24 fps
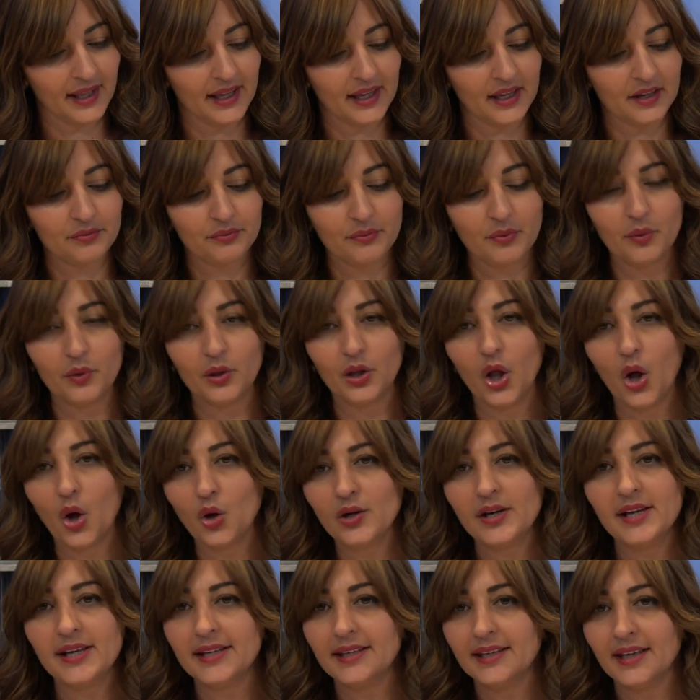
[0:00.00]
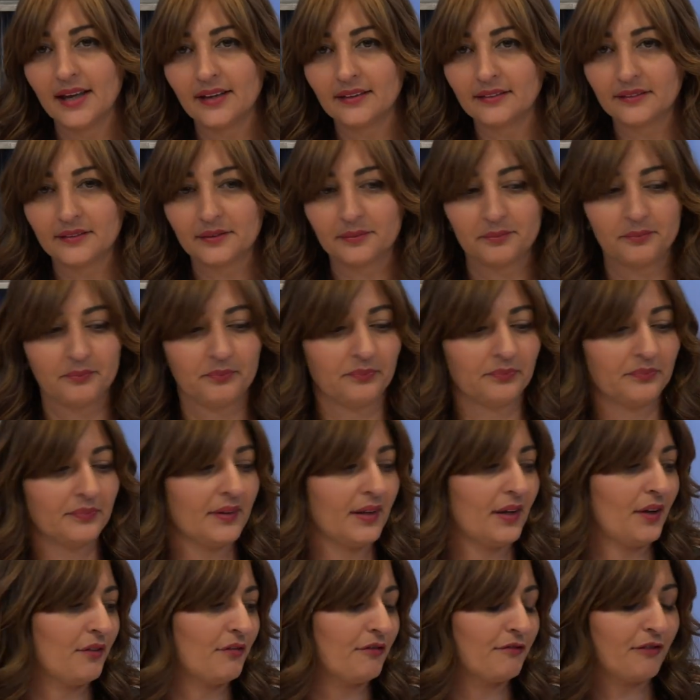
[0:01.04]
If we will only get
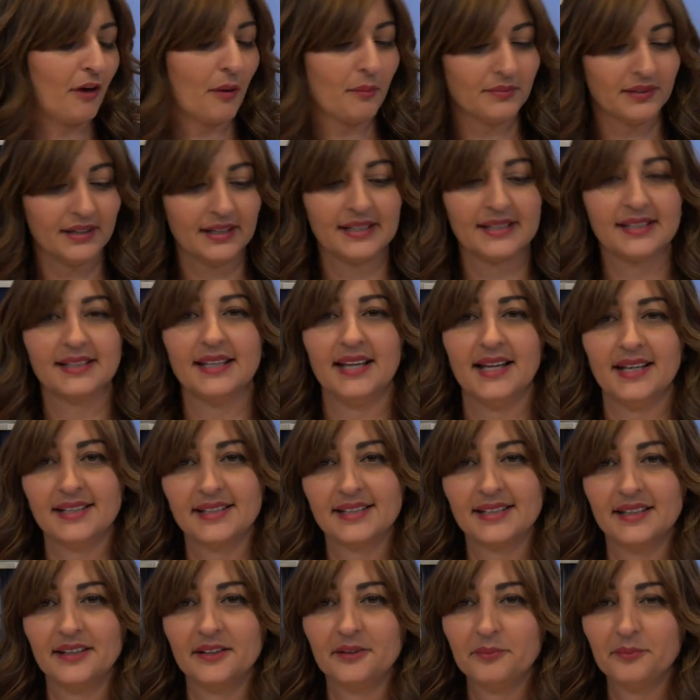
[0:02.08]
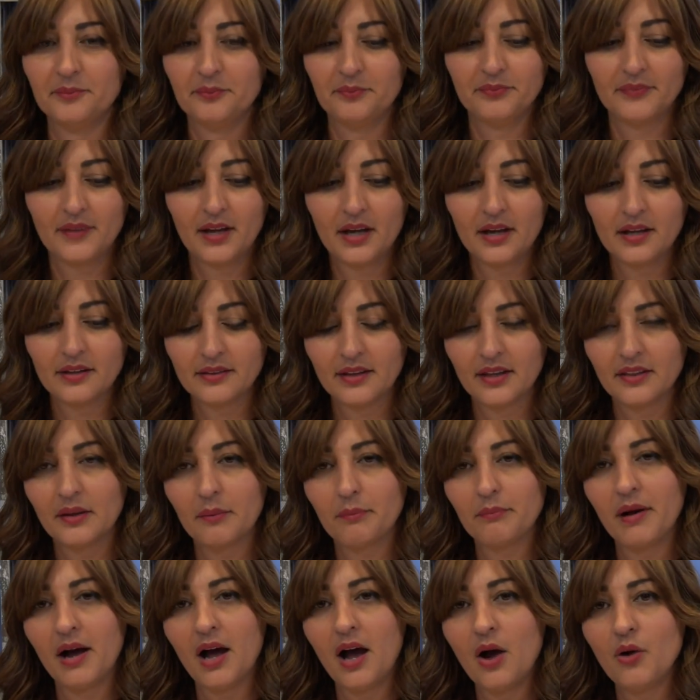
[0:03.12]
from this lesson that the
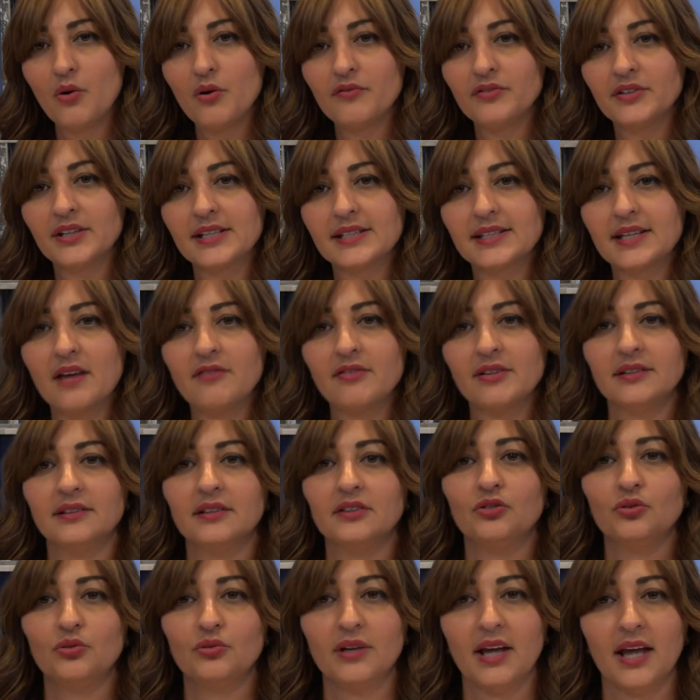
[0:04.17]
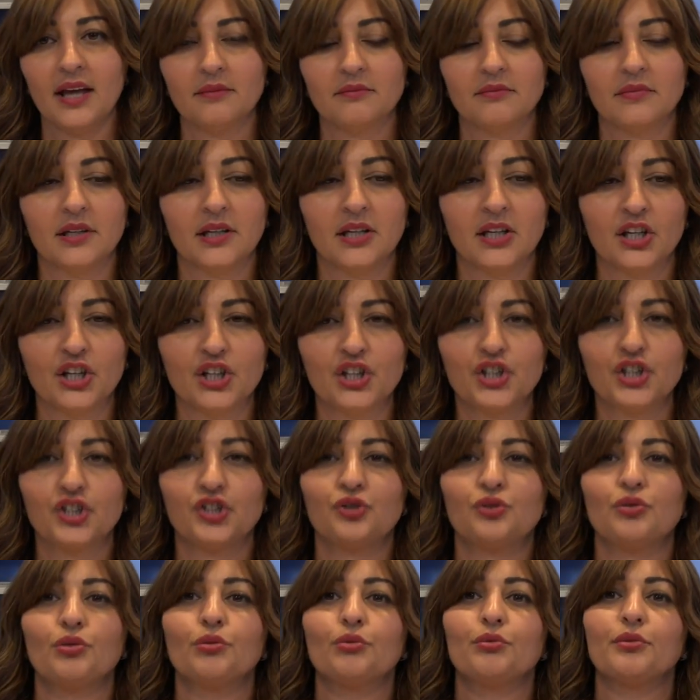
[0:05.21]
power of the 72 name is
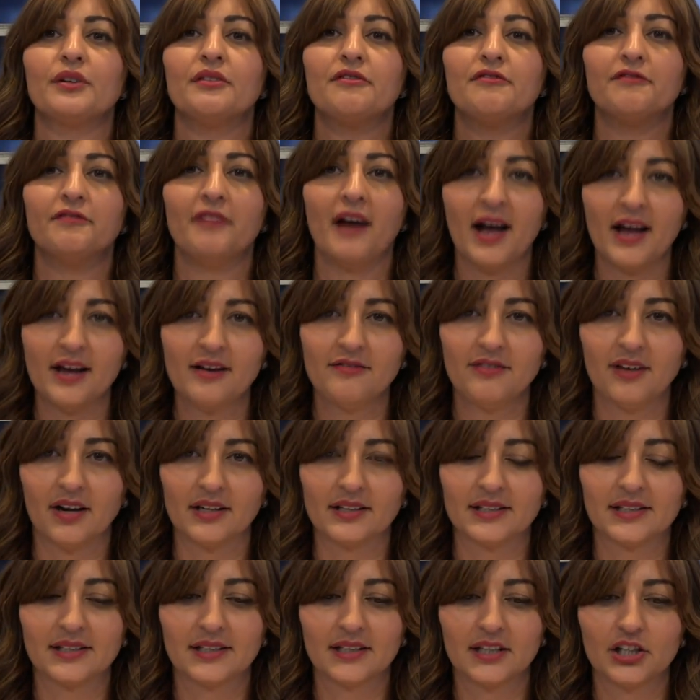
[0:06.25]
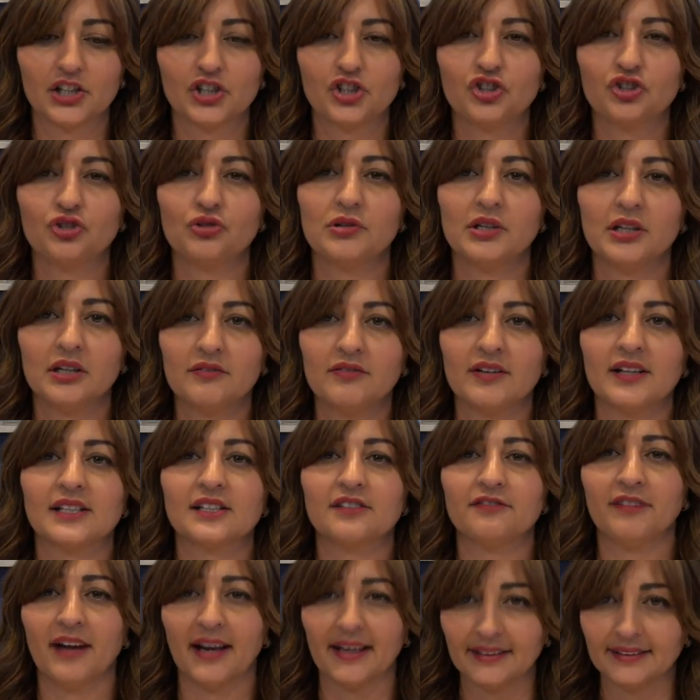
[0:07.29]
to revive us, is to give
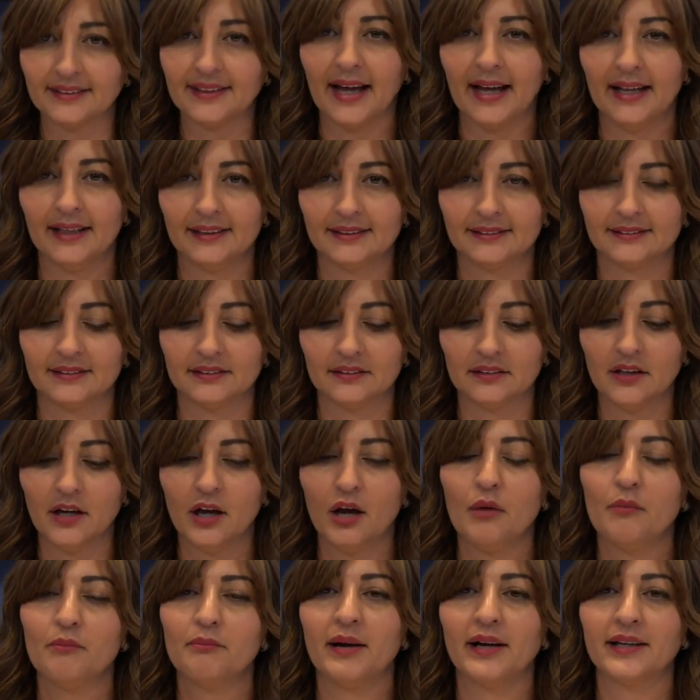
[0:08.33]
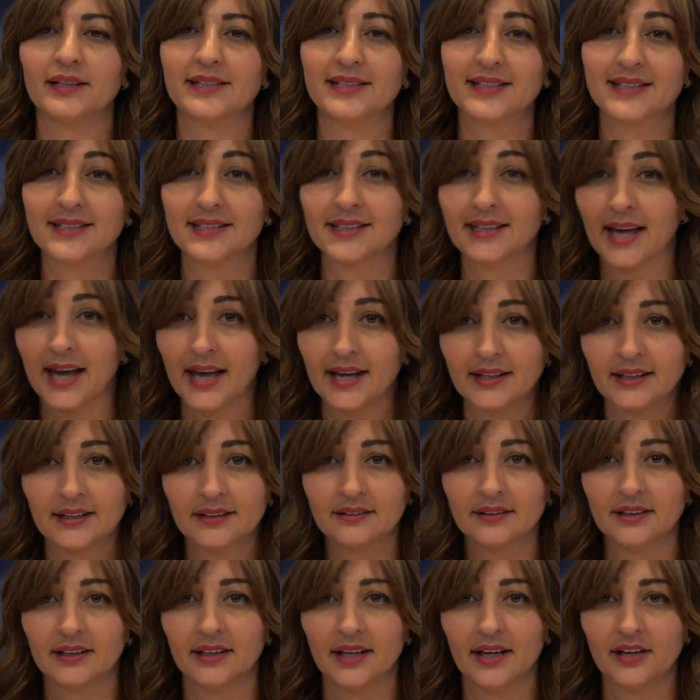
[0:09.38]
us vitality by
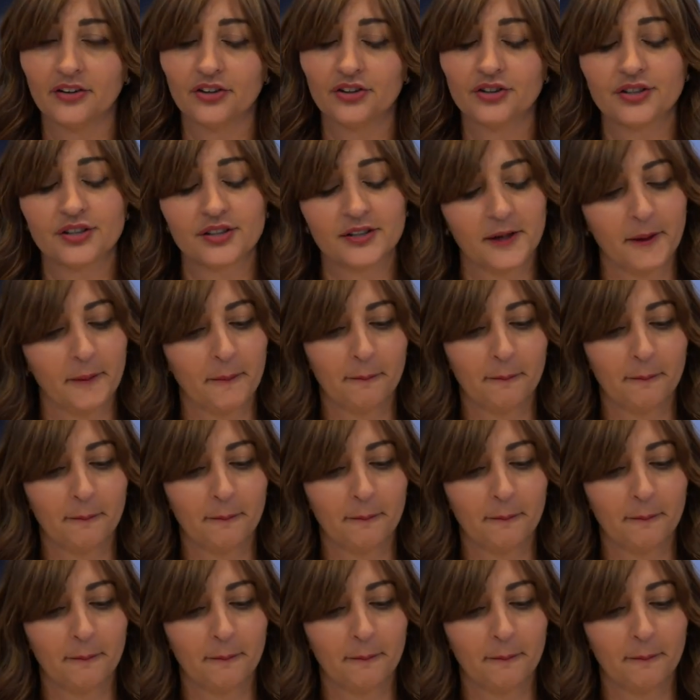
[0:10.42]
scanning the letters,